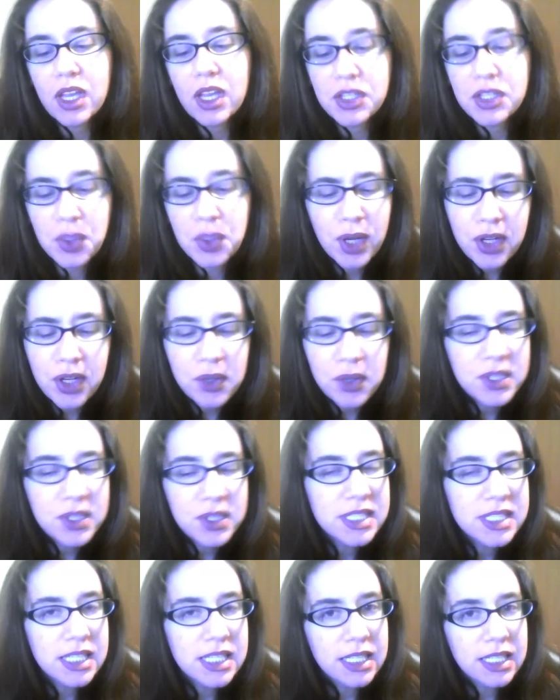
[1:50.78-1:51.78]
So here you can
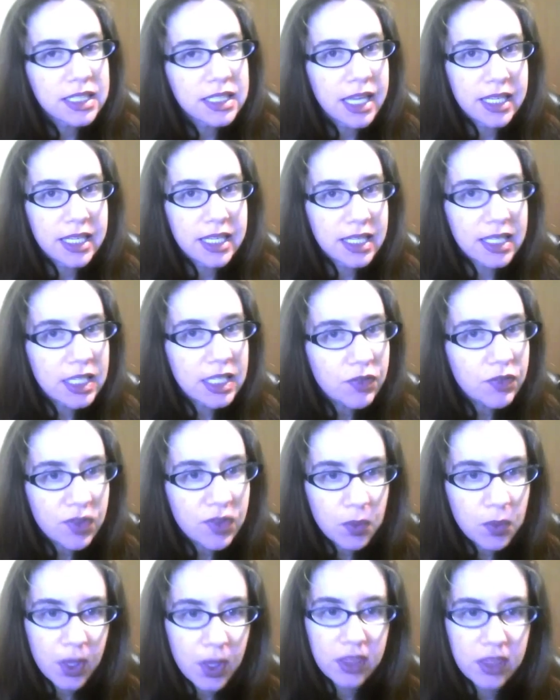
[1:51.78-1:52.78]
see, like,
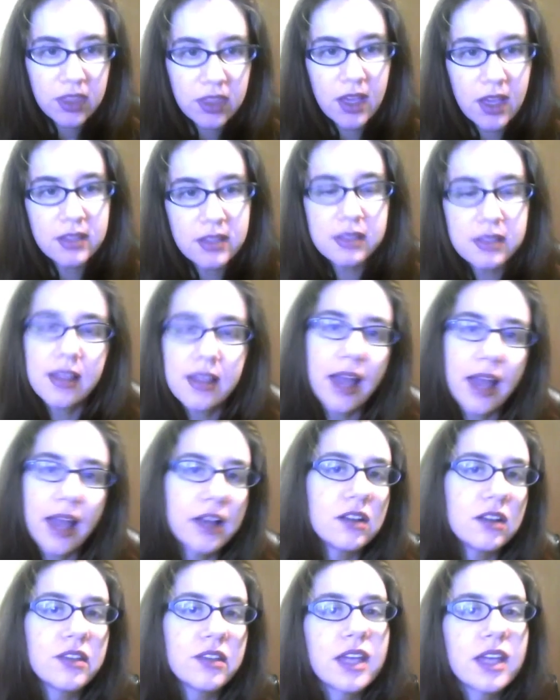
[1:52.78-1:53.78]
even with a
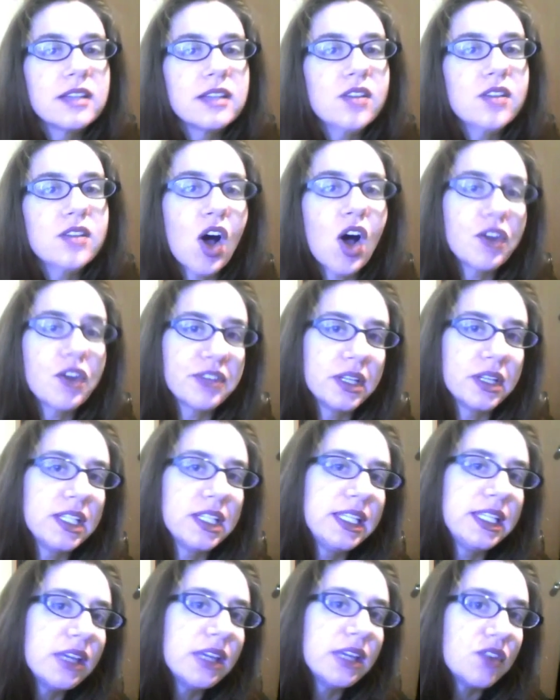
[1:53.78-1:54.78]
style that is often
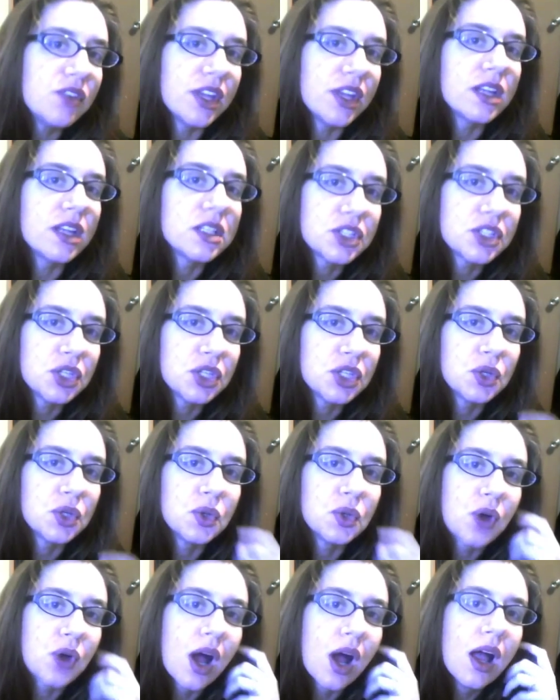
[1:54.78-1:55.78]
given
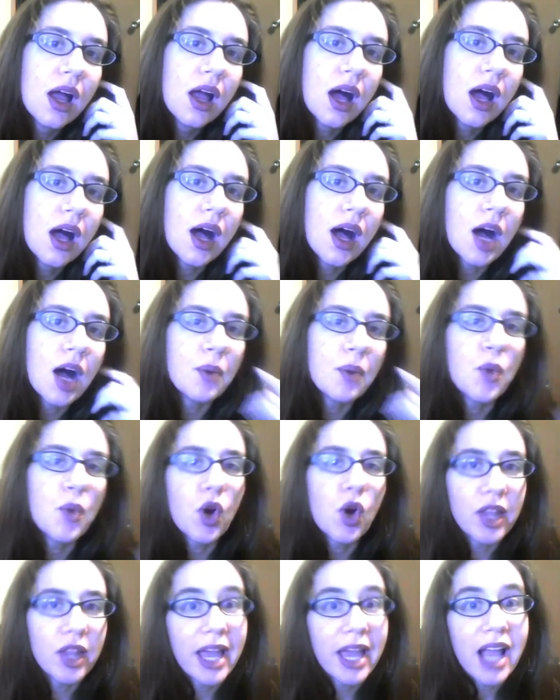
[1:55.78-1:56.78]
to a
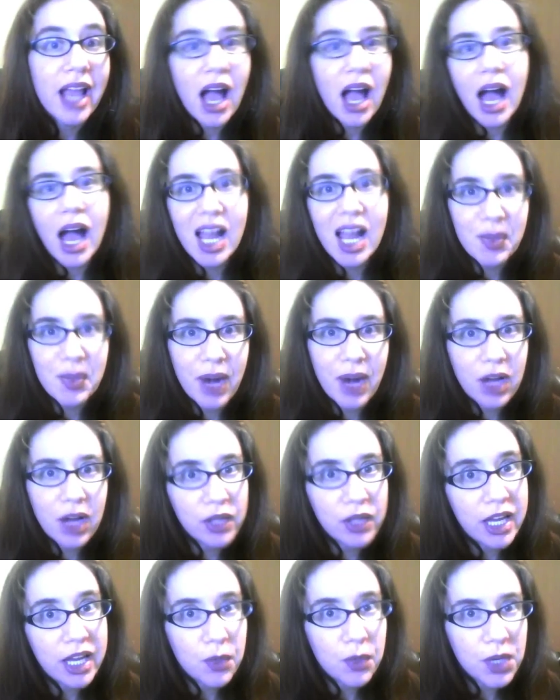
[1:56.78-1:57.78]
more like highbrow
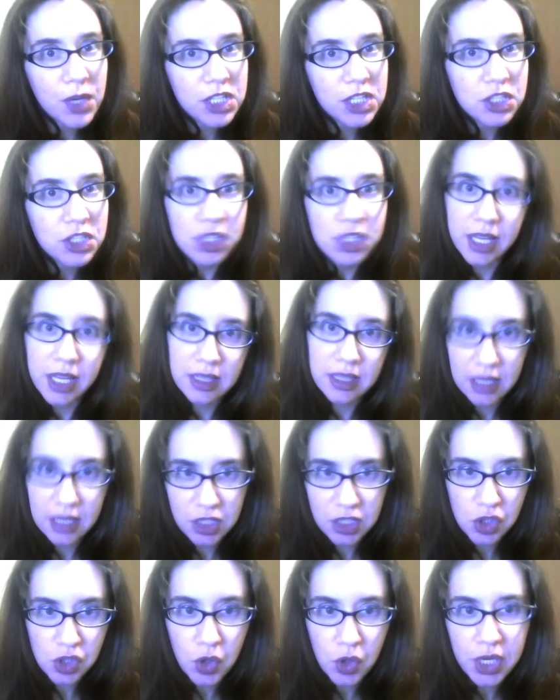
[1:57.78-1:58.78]
language, like
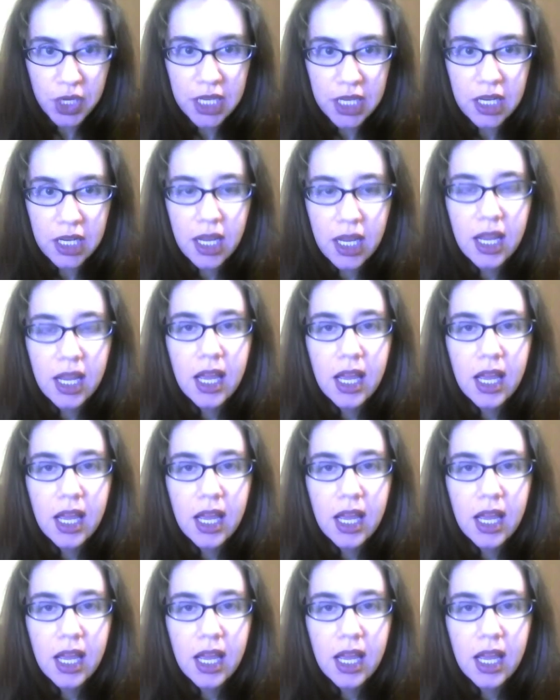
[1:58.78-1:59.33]
think Tolkien,